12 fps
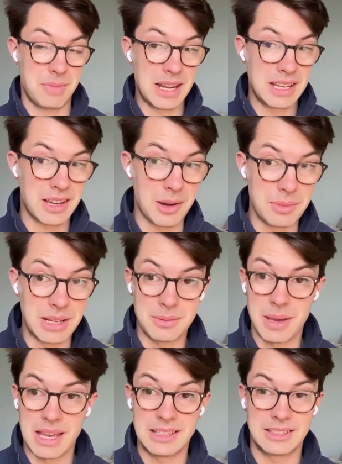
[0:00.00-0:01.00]
companies
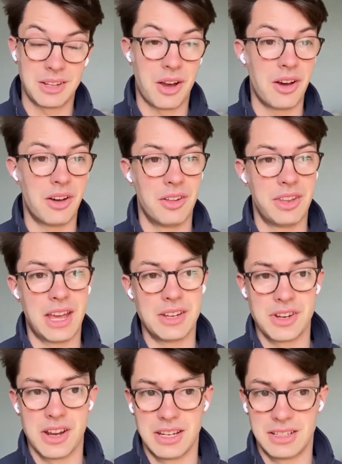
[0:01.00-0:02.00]
may start on that
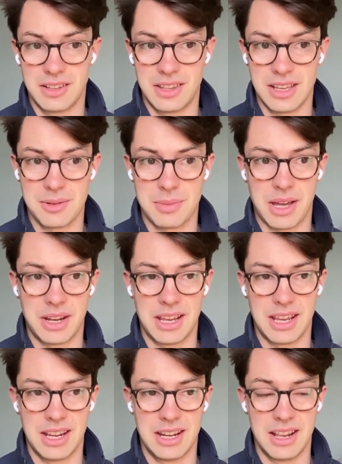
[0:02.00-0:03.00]
journey to think about
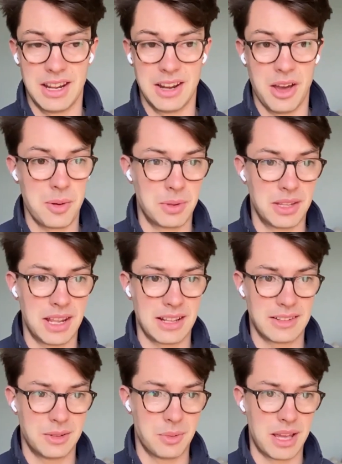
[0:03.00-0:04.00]
it and hope that
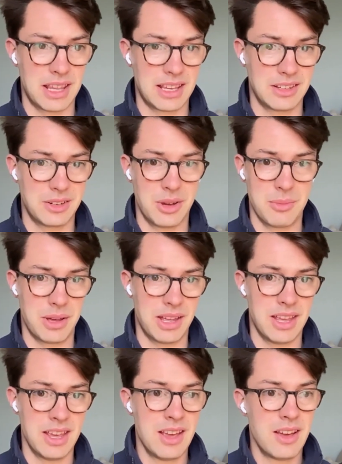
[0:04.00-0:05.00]
that's the way they can do it.
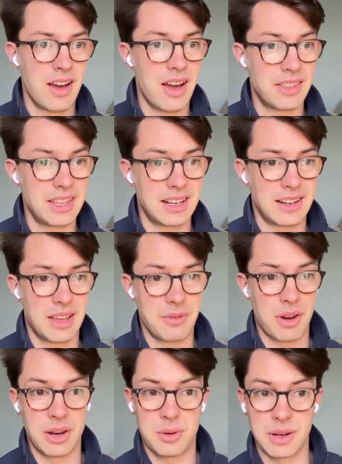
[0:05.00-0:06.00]
But I think they
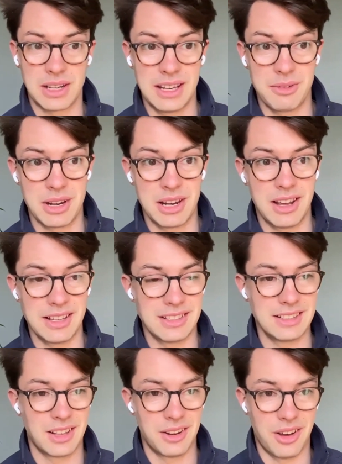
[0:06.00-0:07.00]
very quickly realize
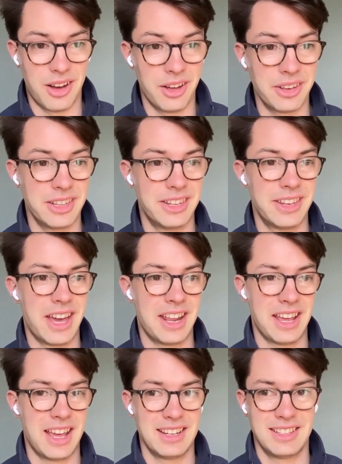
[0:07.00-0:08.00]
it's a lot harder than that
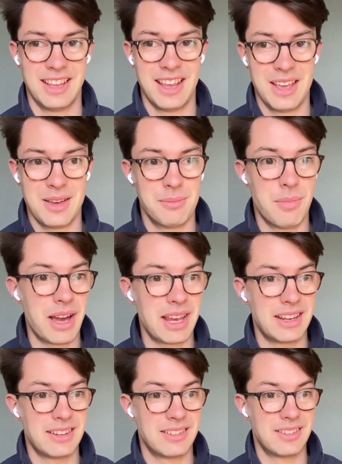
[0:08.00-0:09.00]
and might
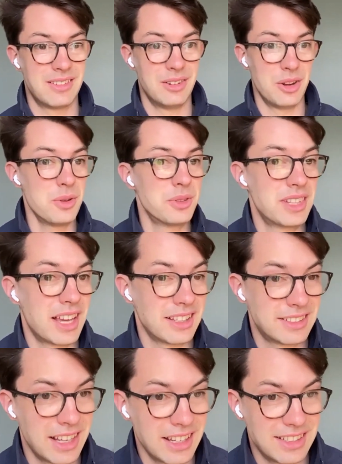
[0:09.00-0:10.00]
lose that
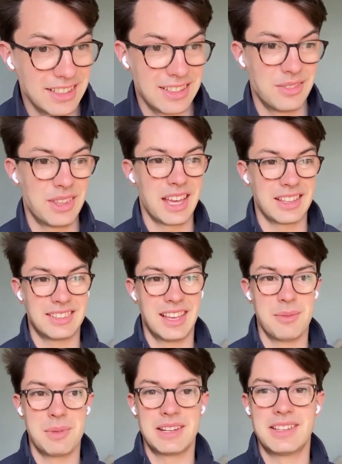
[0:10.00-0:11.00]
status if that's
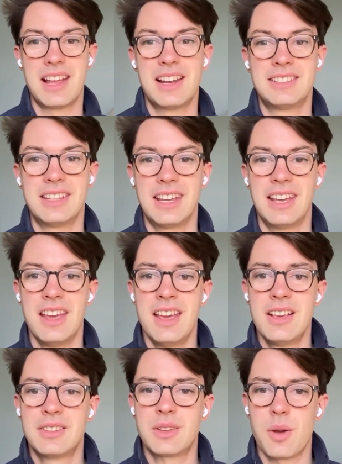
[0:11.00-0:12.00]
their mentality.
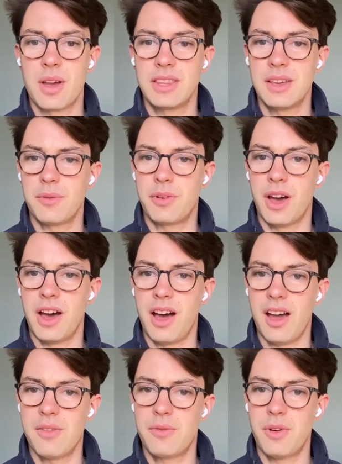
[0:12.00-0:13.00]
So I think for
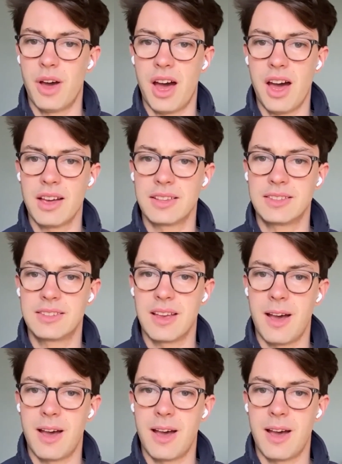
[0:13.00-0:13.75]
us,